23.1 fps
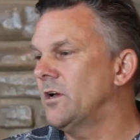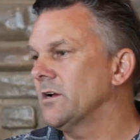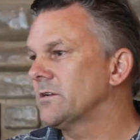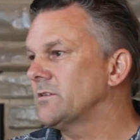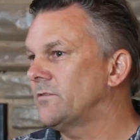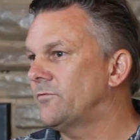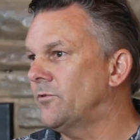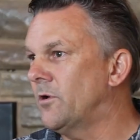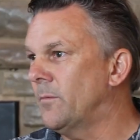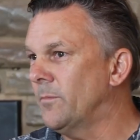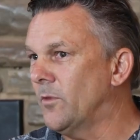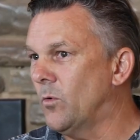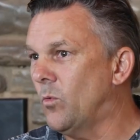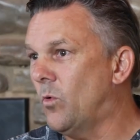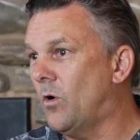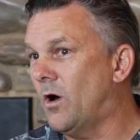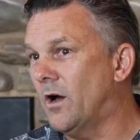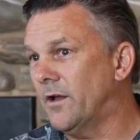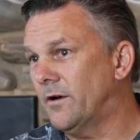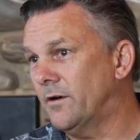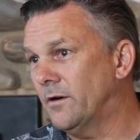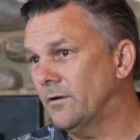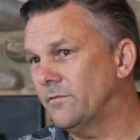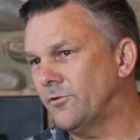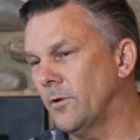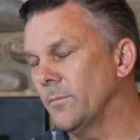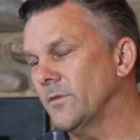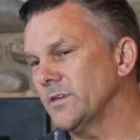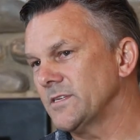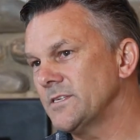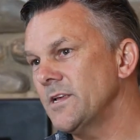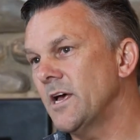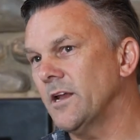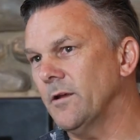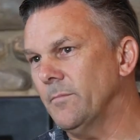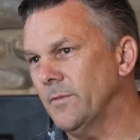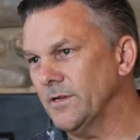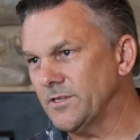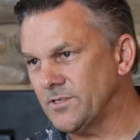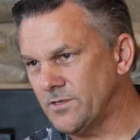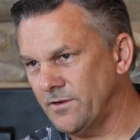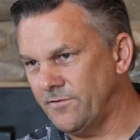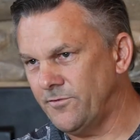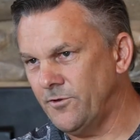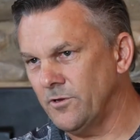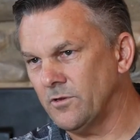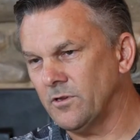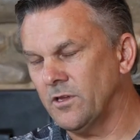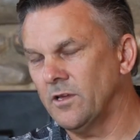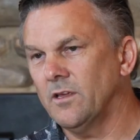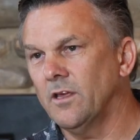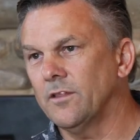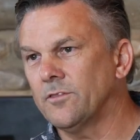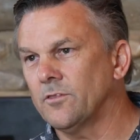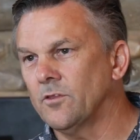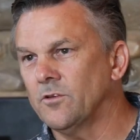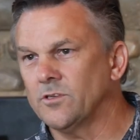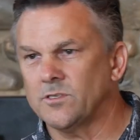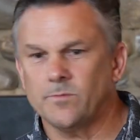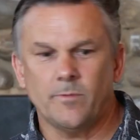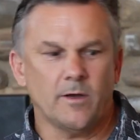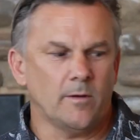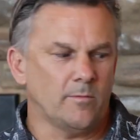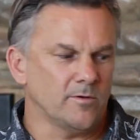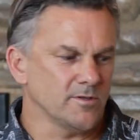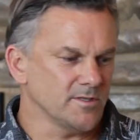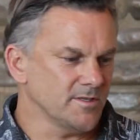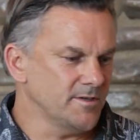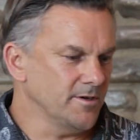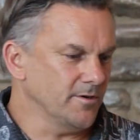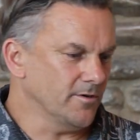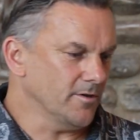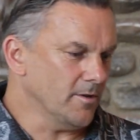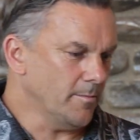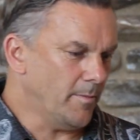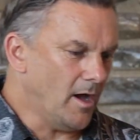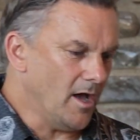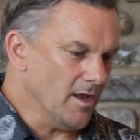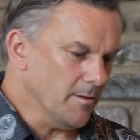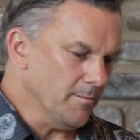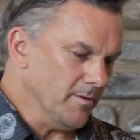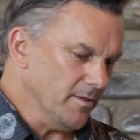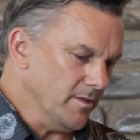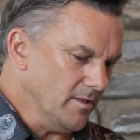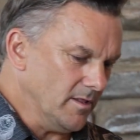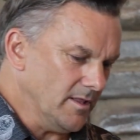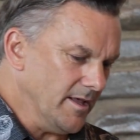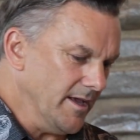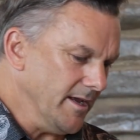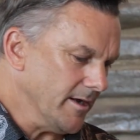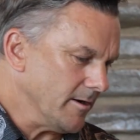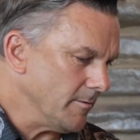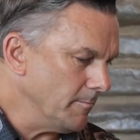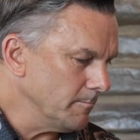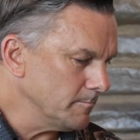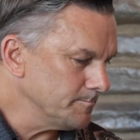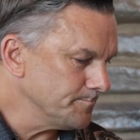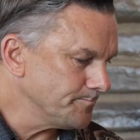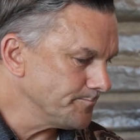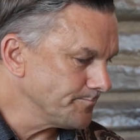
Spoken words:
flux from the water, from the sediments, if you can get those bubbles near the bottom of the lake.